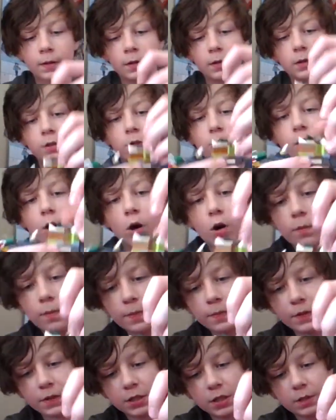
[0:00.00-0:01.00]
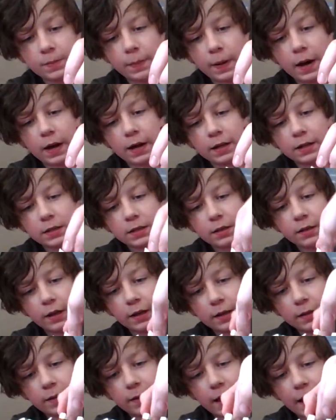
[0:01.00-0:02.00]
You open the spines
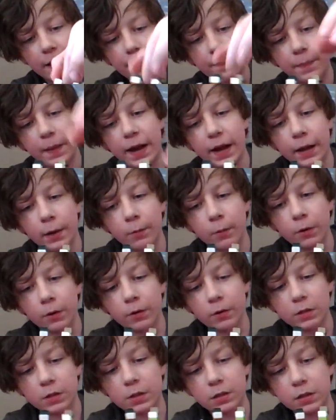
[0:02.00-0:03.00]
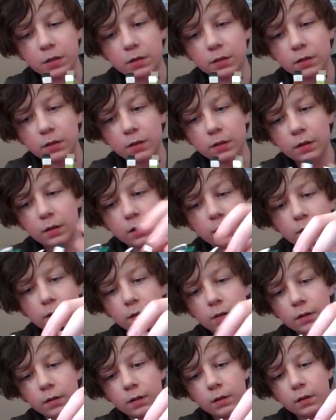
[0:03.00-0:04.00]
like that, backwards.
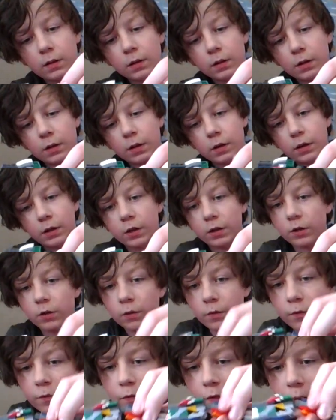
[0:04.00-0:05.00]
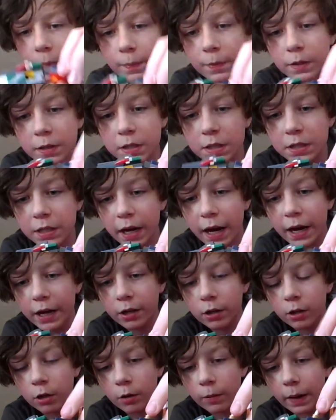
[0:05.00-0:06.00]
You flip this
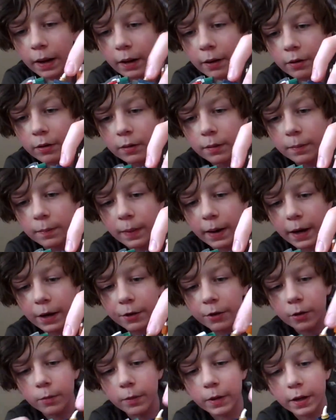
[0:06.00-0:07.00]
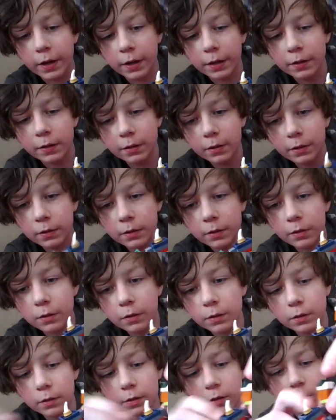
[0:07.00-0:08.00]
tile around, by the way,
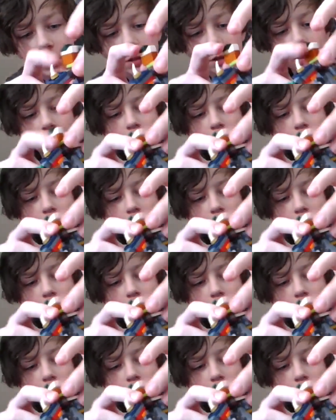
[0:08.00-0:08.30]
just so you